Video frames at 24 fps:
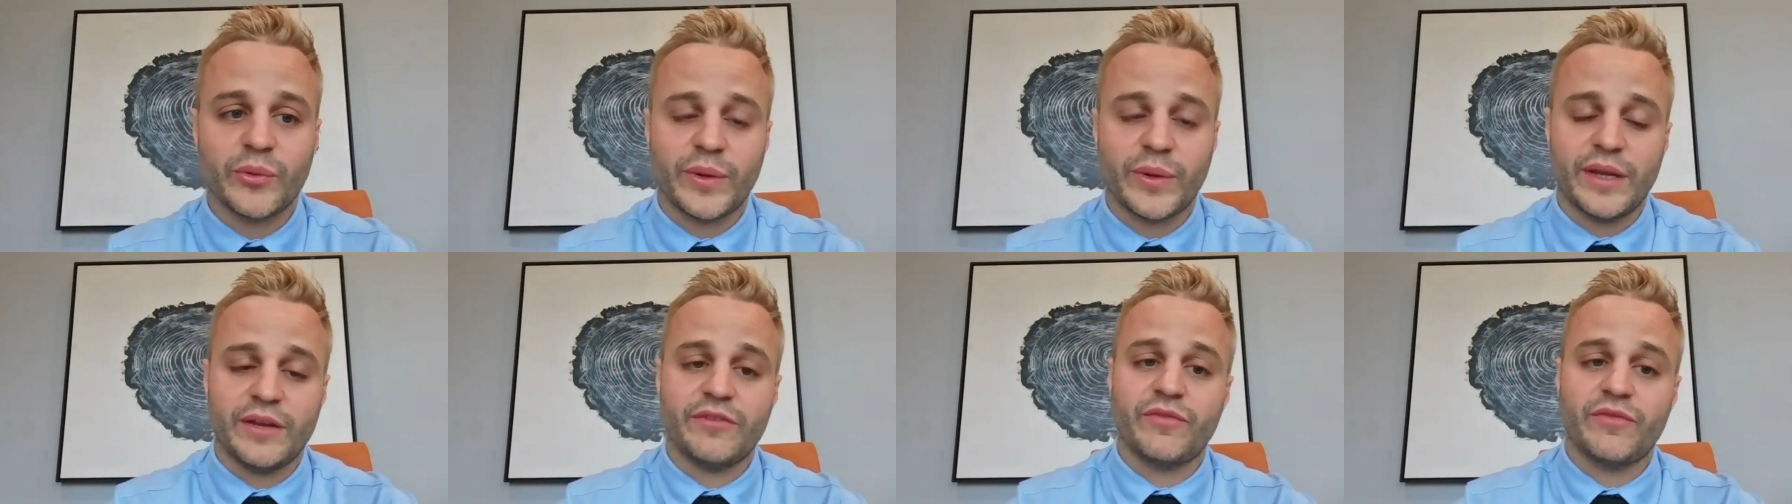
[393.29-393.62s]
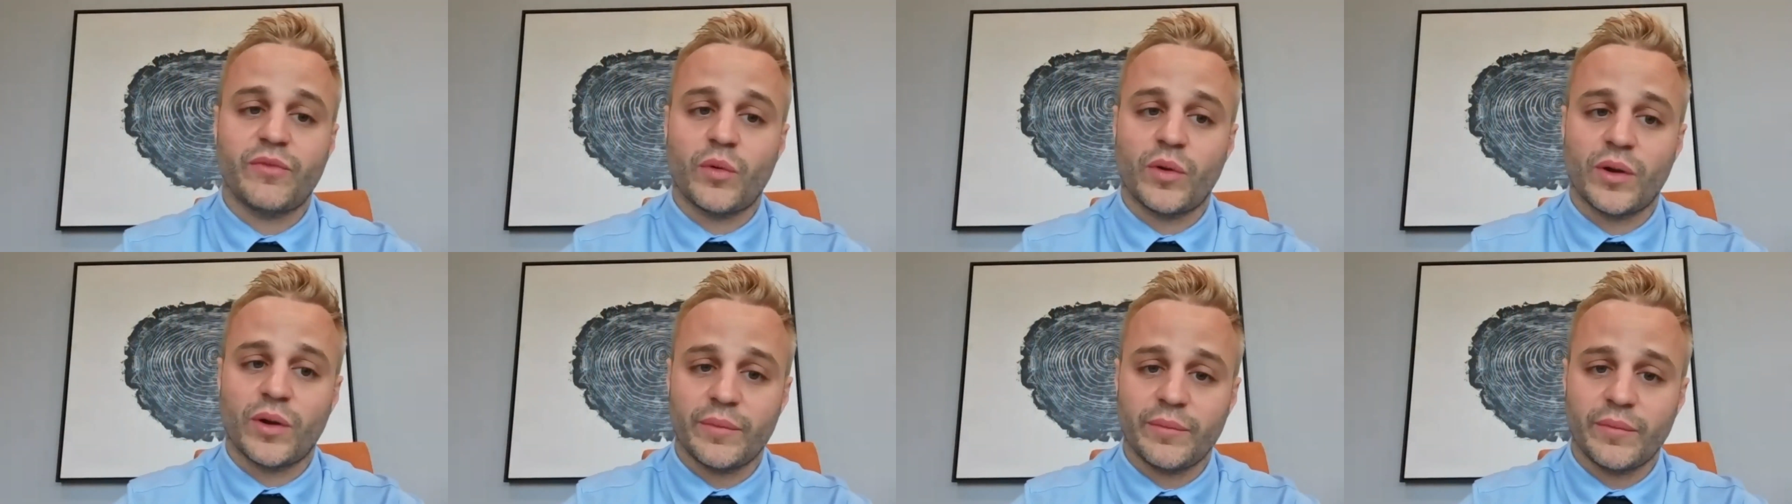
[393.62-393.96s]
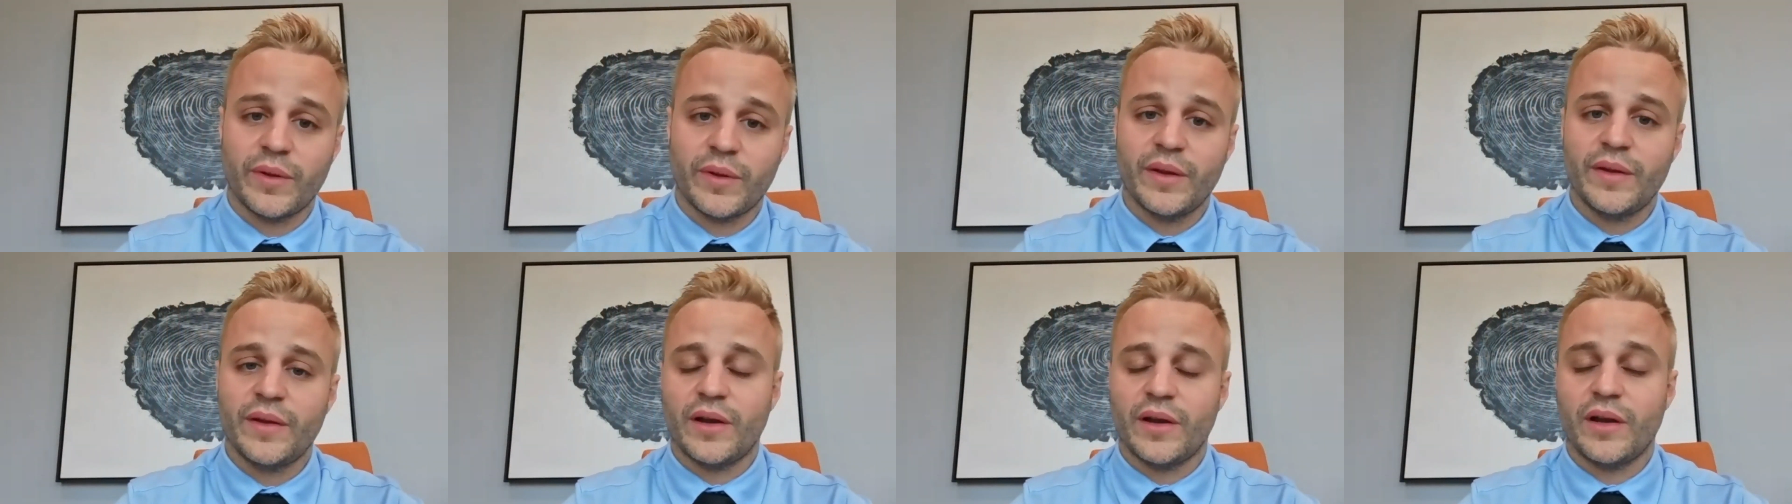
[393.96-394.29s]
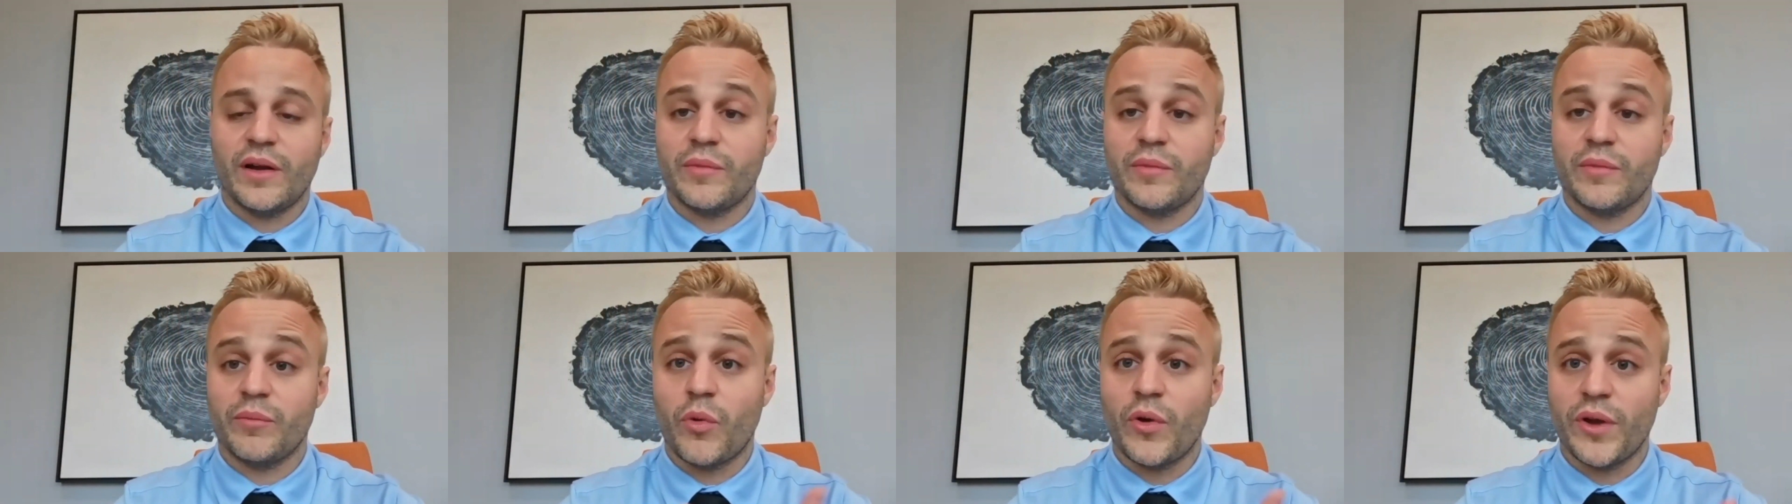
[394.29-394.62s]
weight form
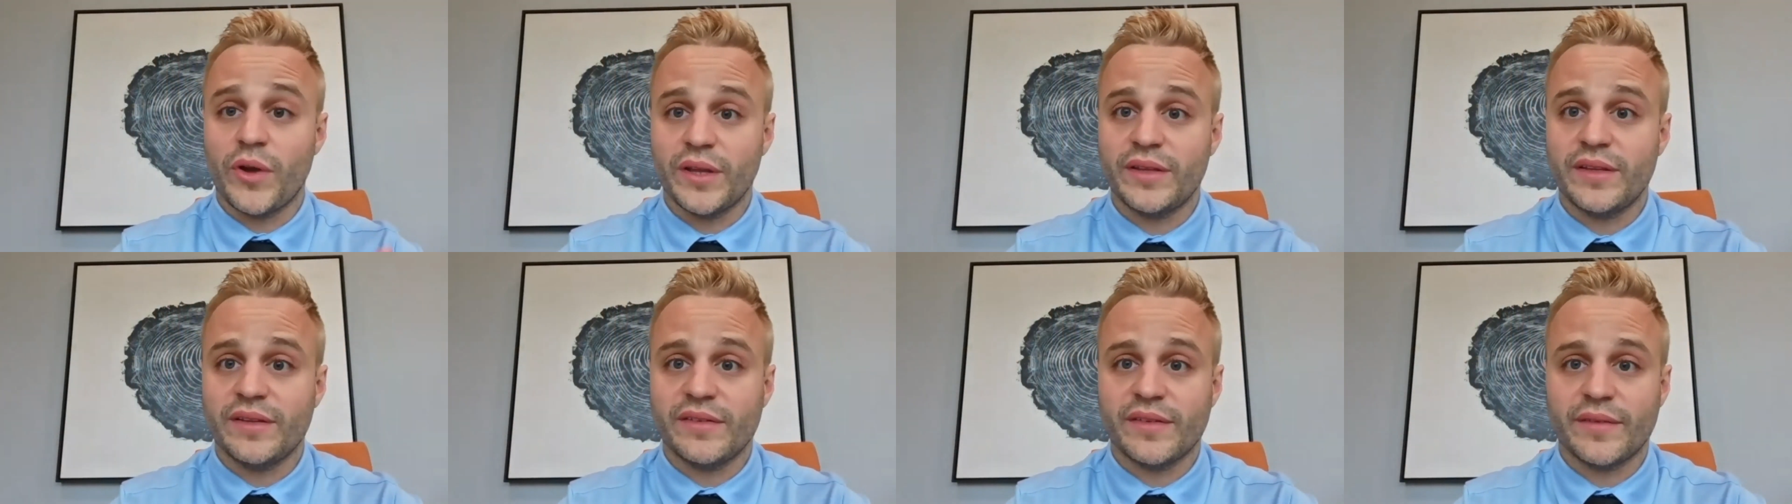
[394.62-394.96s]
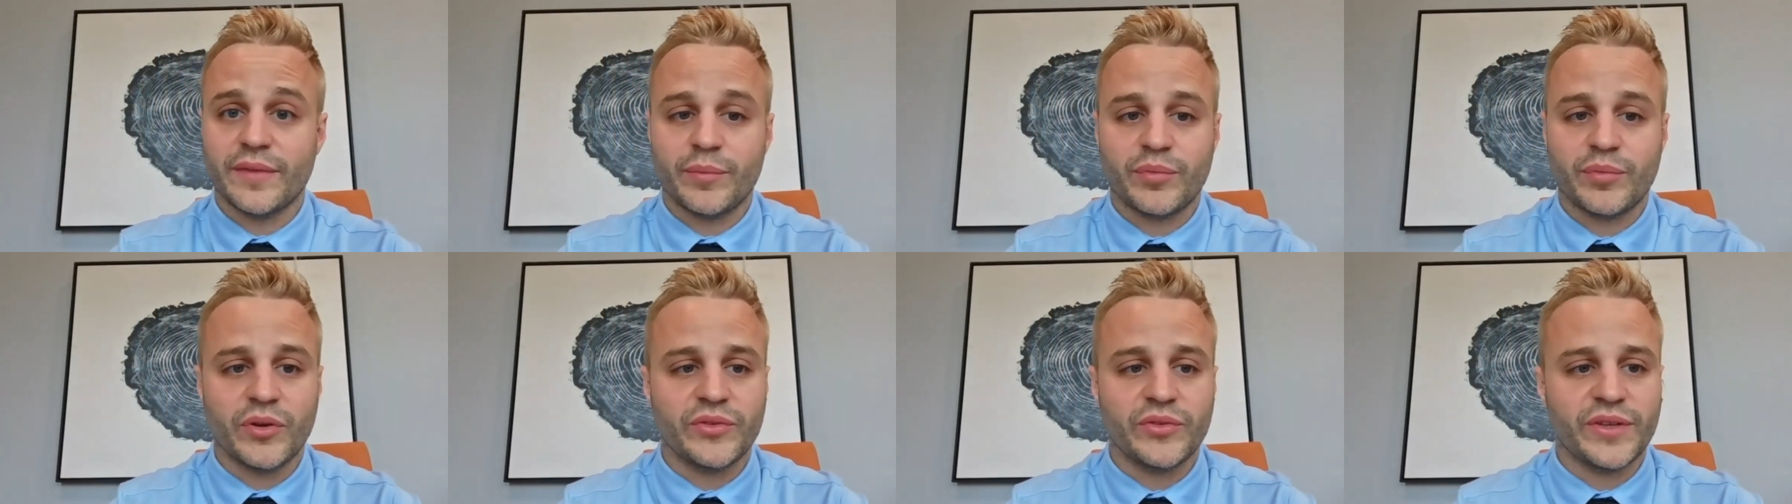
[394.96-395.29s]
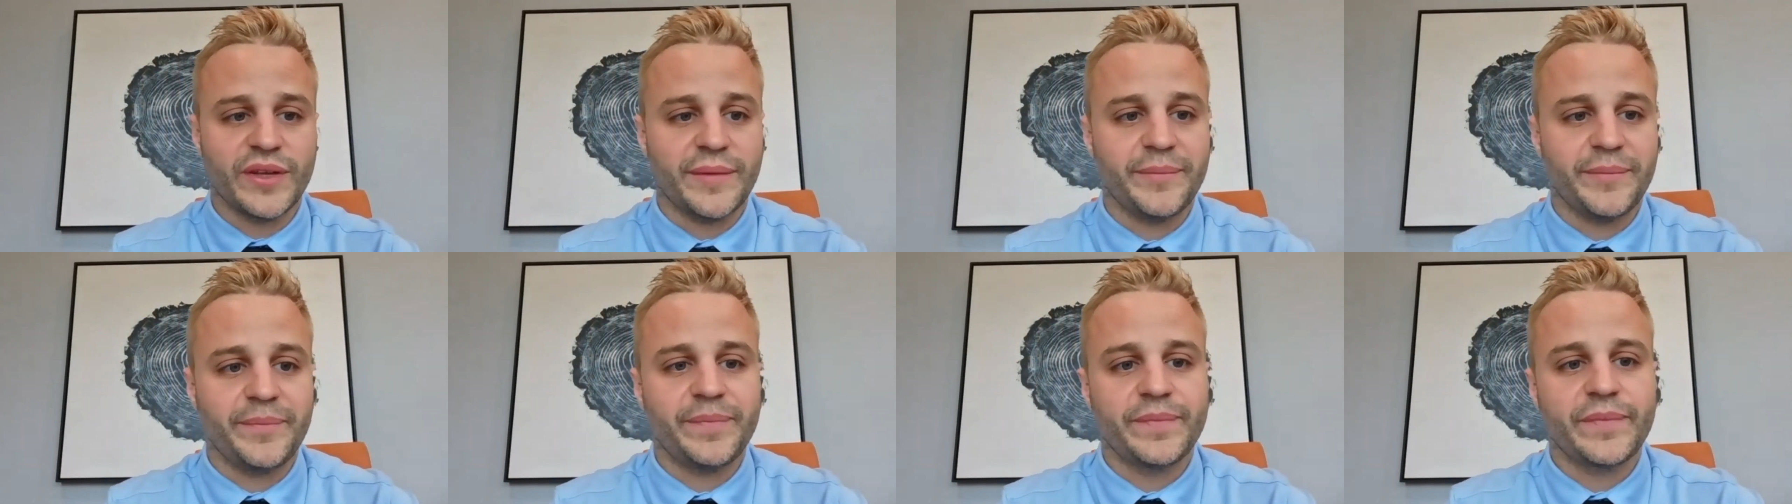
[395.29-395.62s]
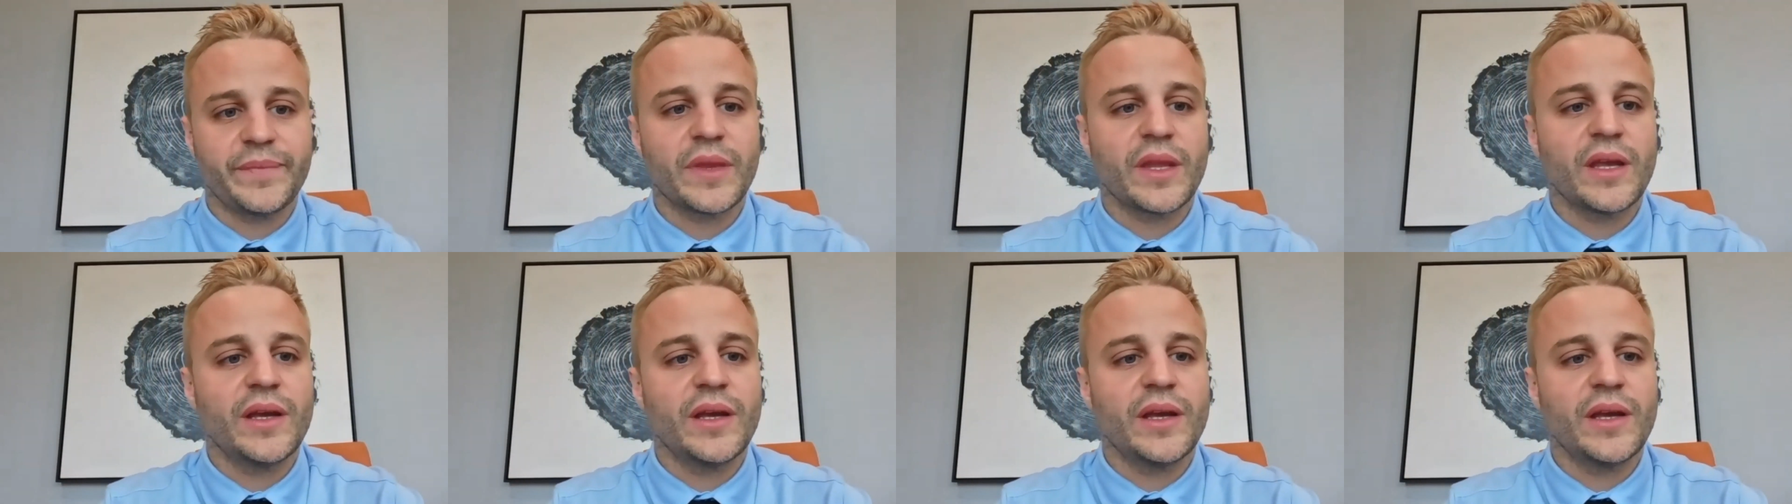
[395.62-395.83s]
moieties of the protein.